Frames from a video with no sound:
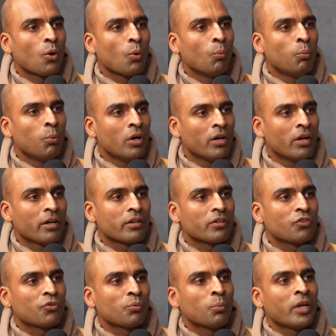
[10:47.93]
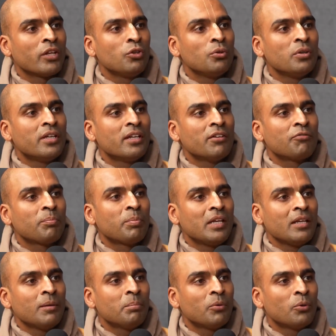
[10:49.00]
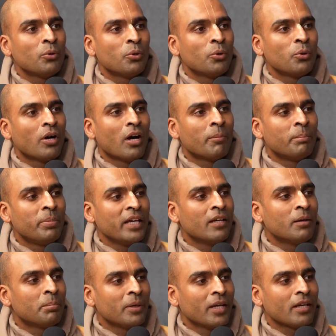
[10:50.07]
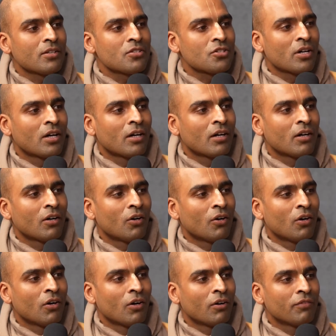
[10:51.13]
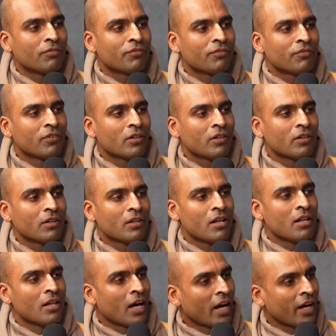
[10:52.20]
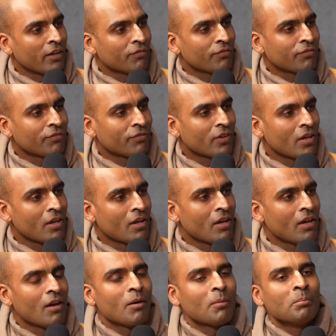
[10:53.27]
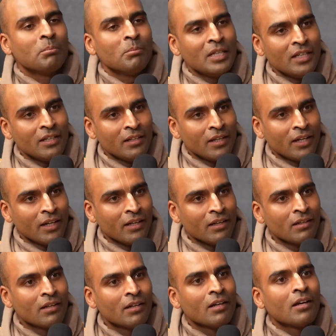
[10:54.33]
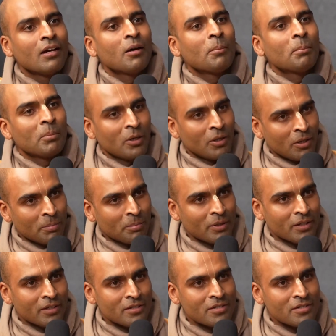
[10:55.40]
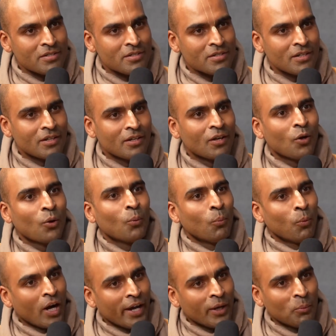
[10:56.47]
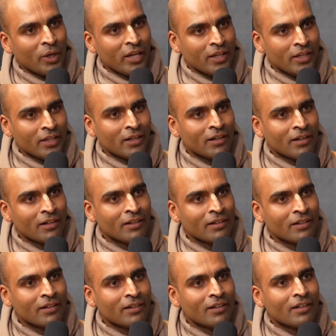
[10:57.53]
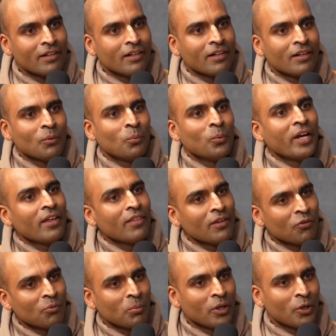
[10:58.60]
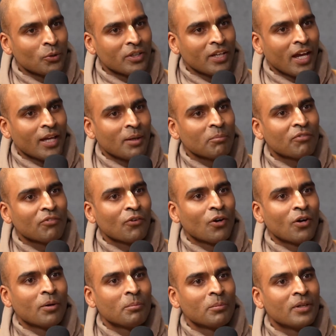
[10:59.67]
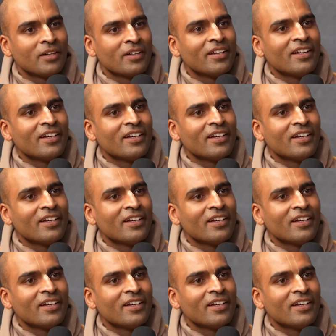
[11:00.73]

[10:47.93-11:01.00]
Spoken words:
works when you give people a bigger picture of life, meaning, purpose, why we're here, where this world came from.